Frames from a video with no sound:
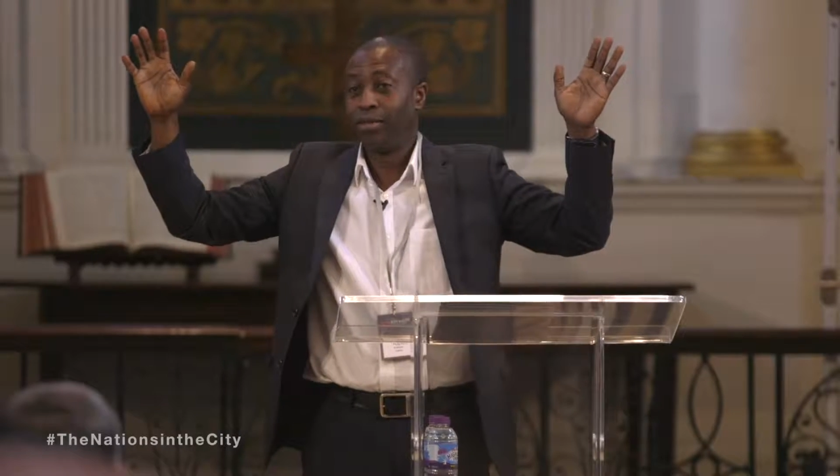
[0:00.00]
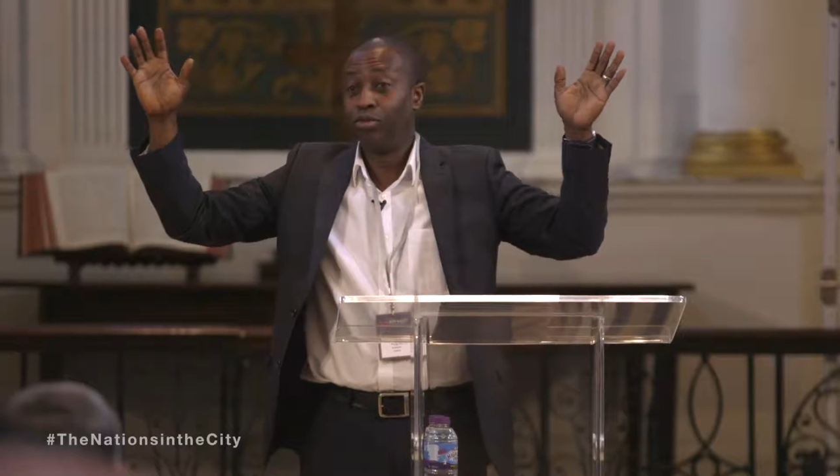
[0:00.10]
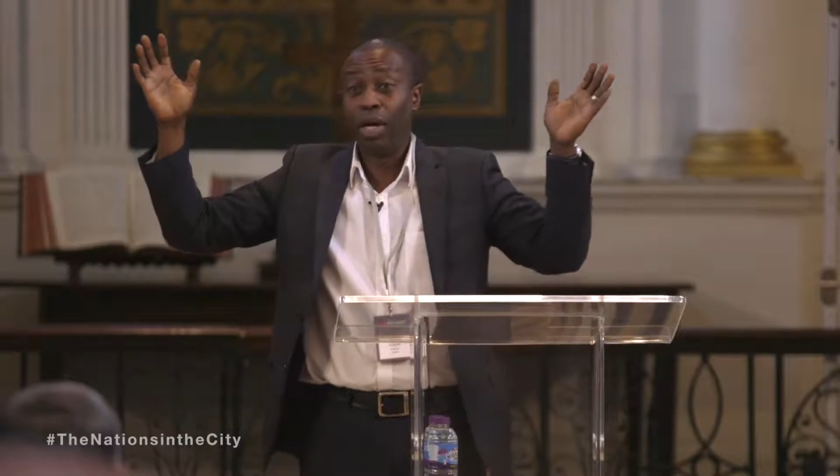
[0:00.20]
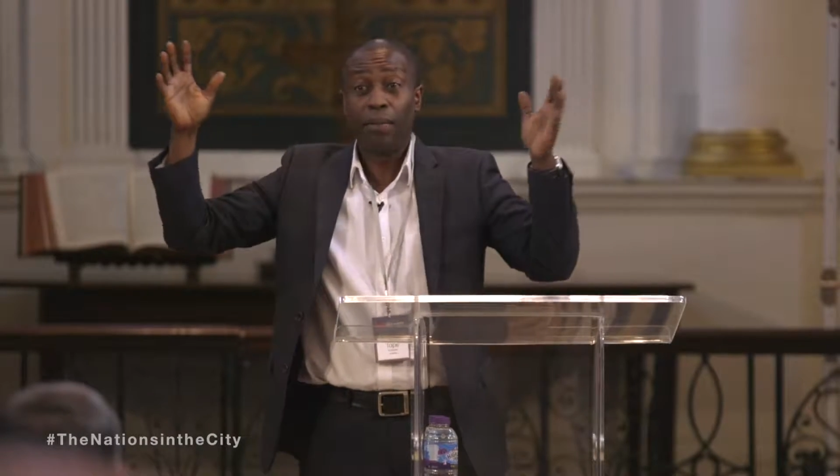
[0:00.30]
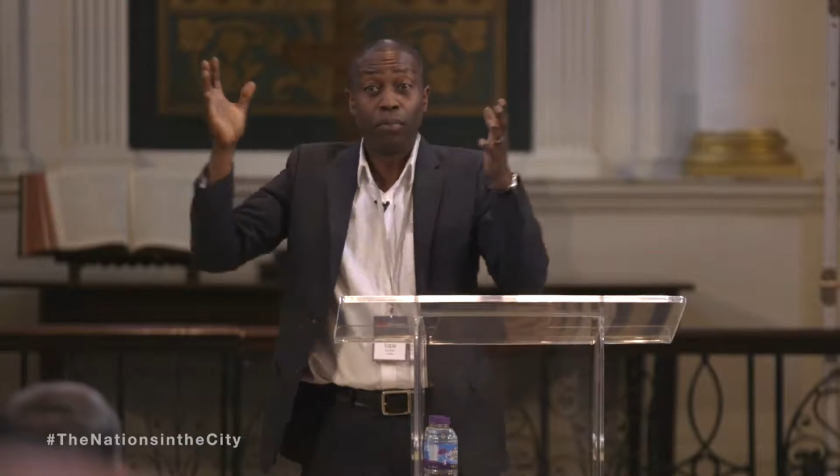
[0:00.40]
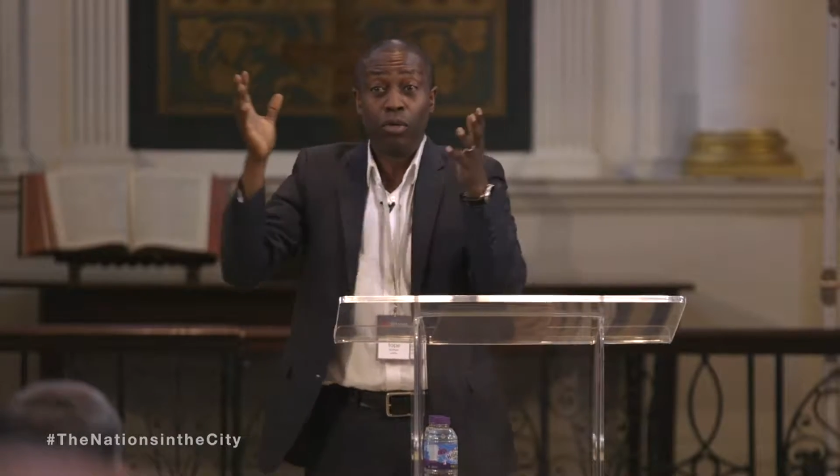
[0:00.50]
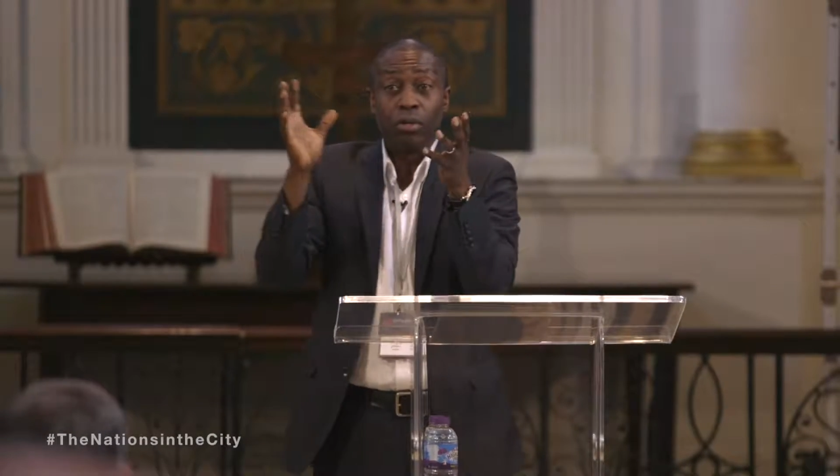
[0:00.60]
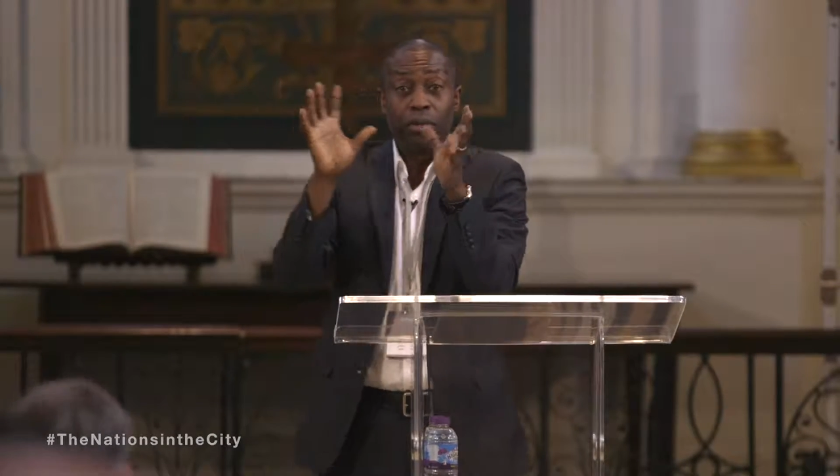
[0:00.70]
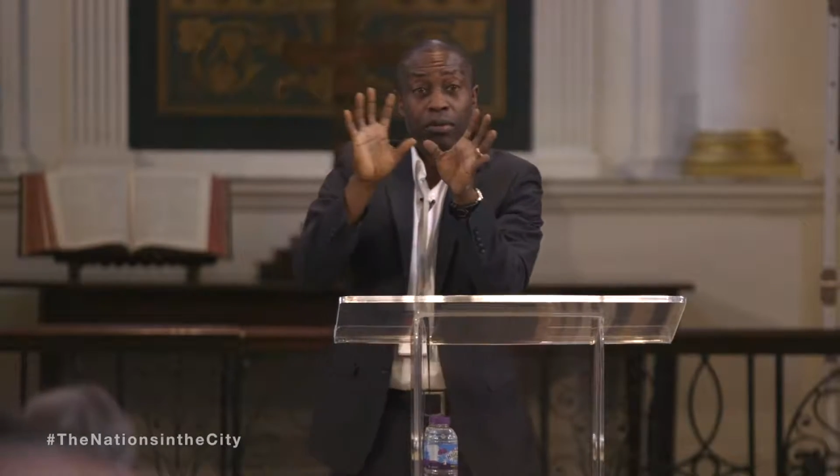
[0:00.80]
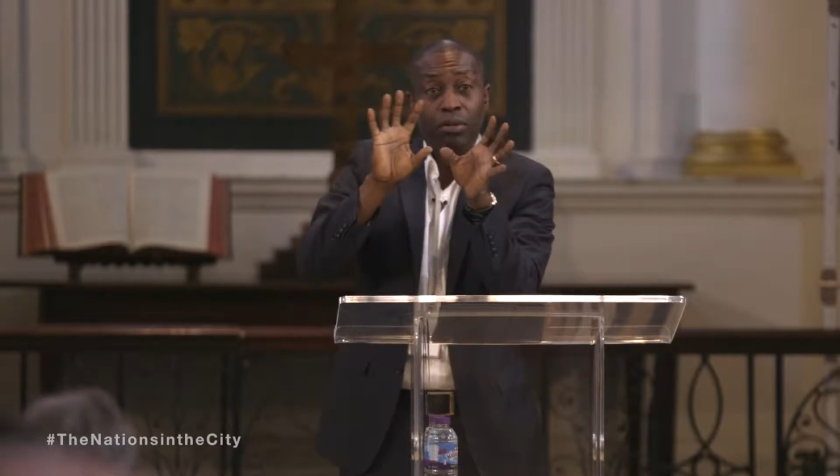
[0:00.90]

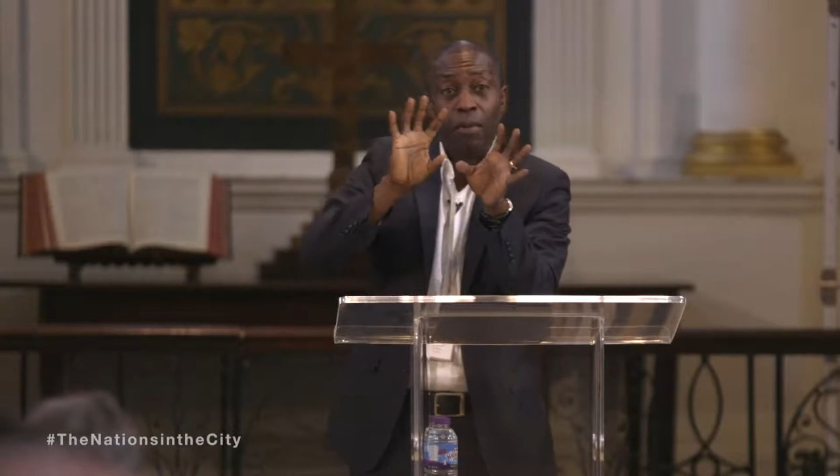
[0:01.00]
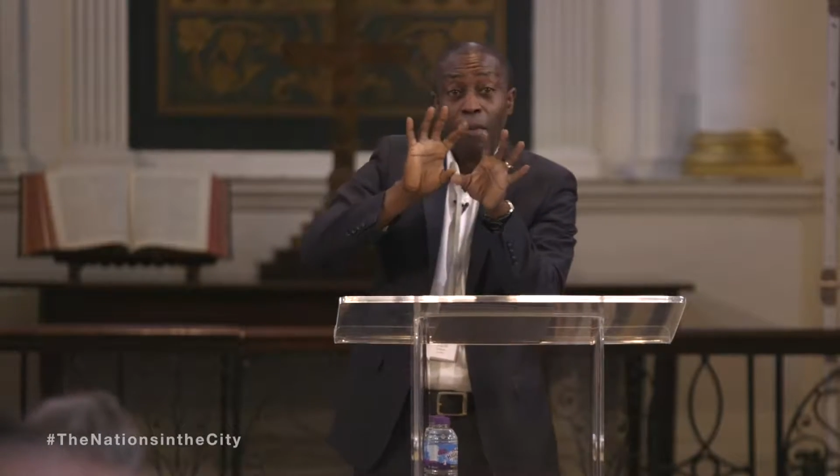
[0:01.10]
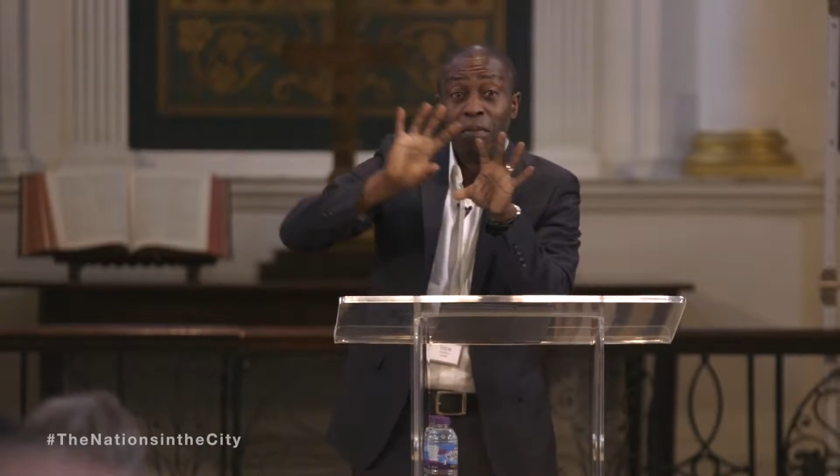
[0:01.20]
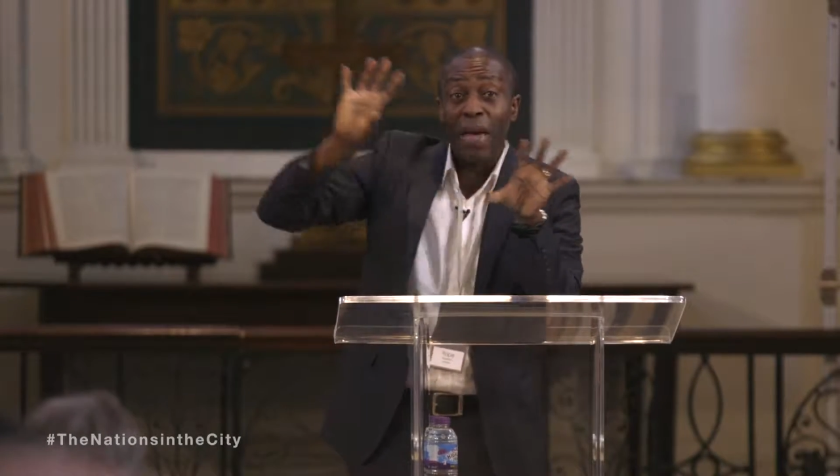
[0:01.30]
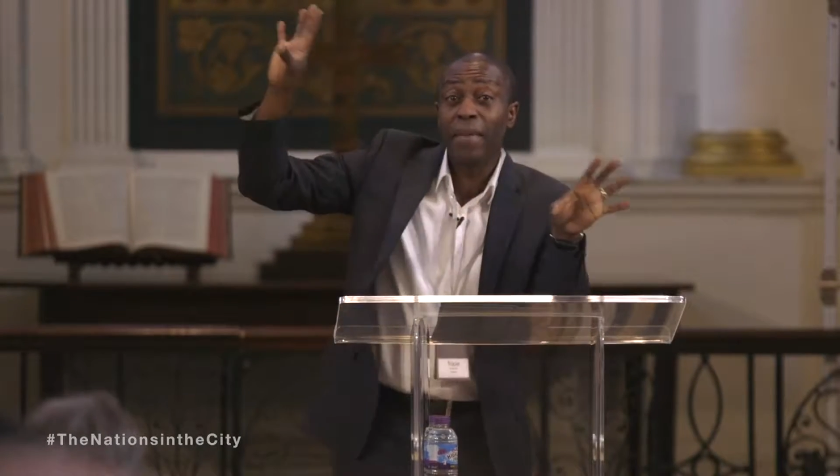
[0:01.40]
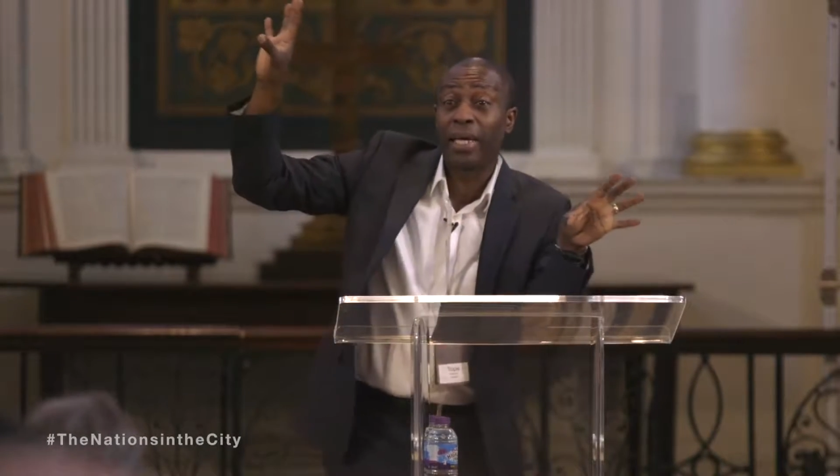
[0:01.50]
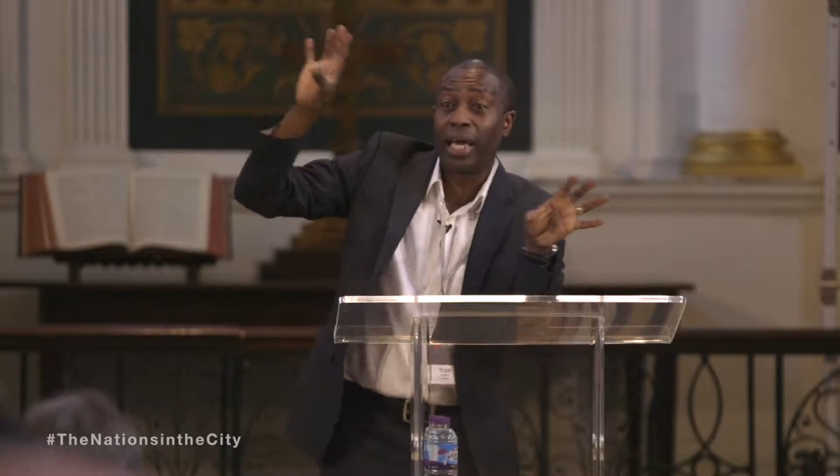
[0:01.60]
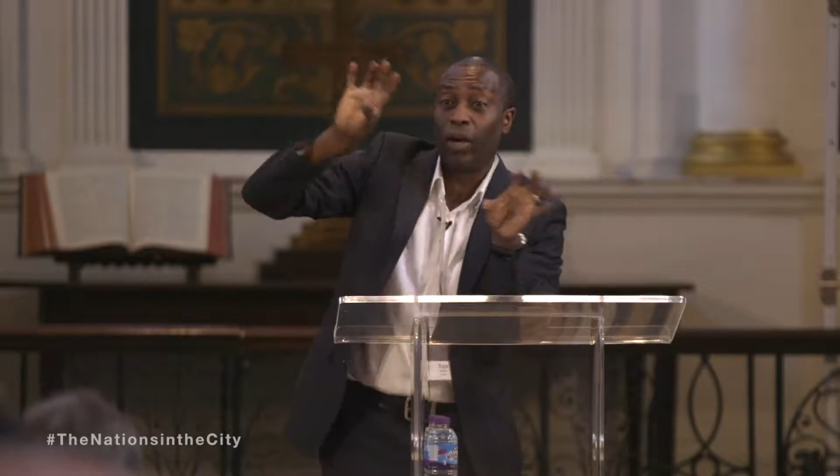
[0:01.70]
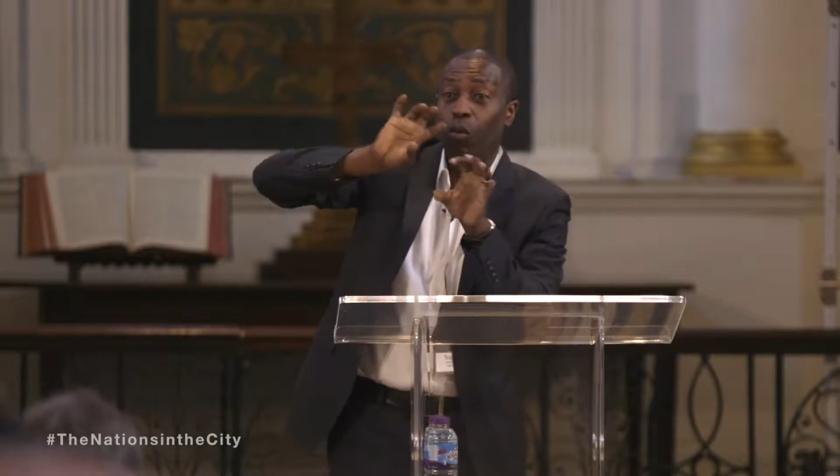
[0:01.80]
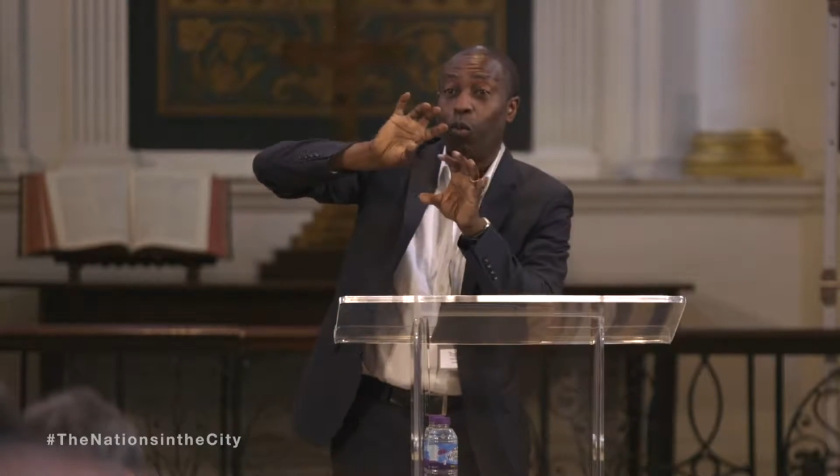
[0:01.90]

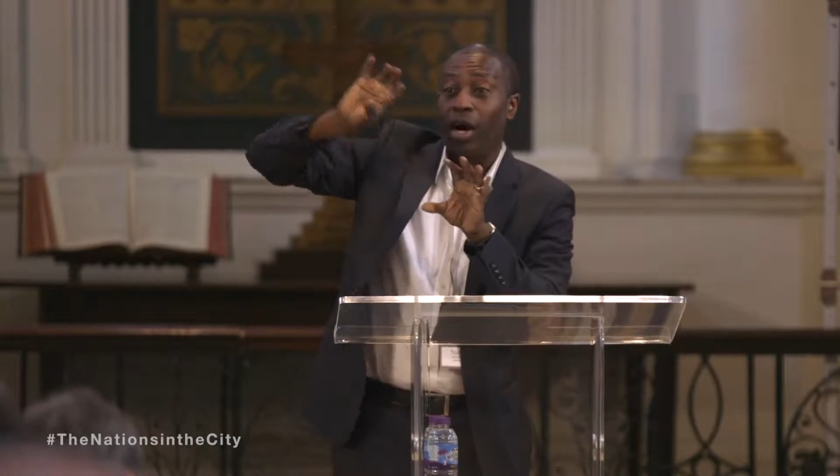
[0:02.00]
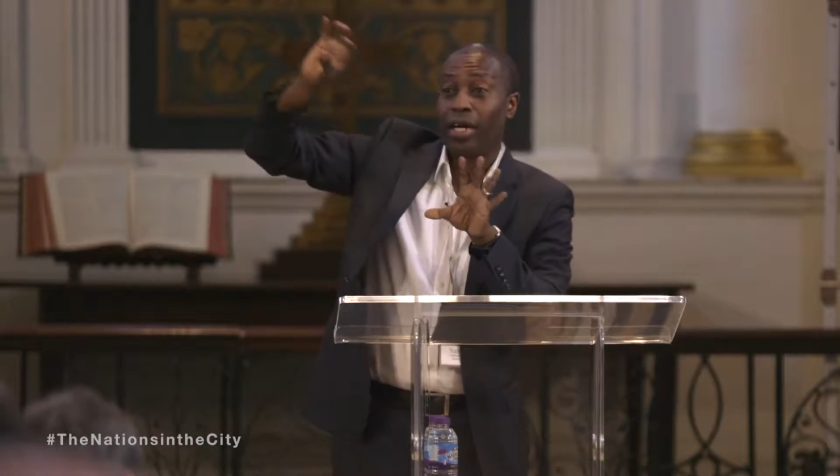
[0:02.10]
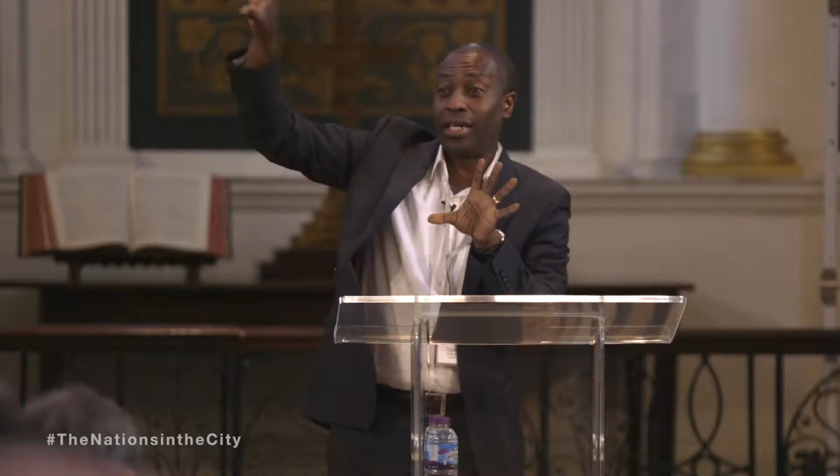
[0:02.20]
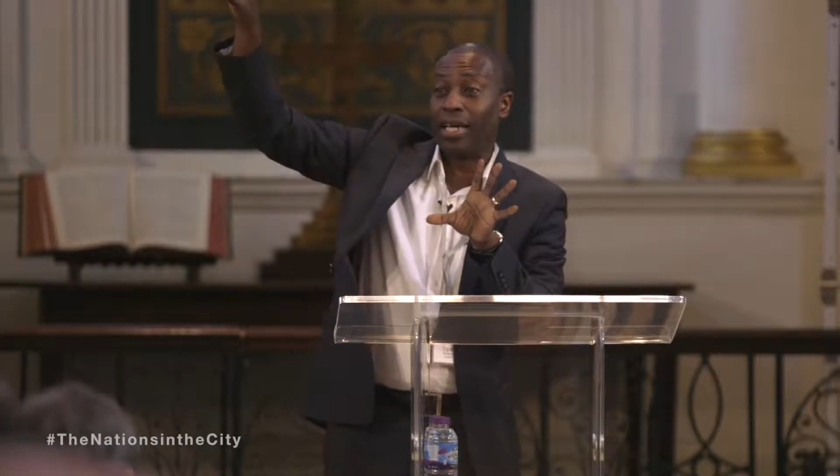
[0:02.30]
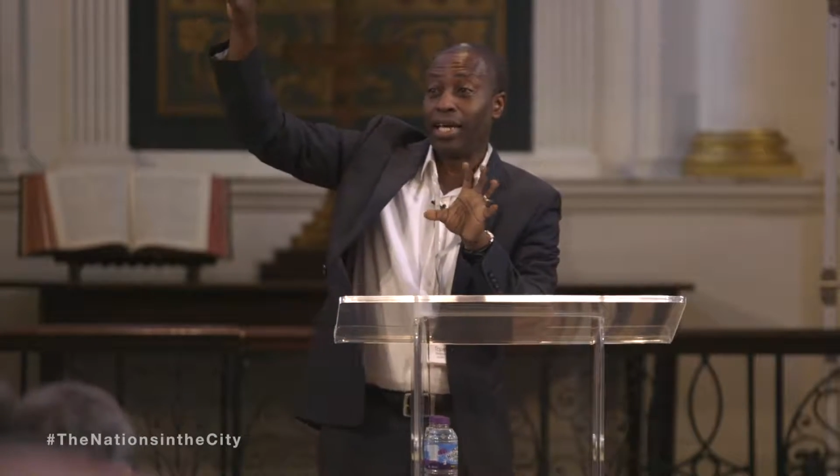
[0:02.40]
mimicking what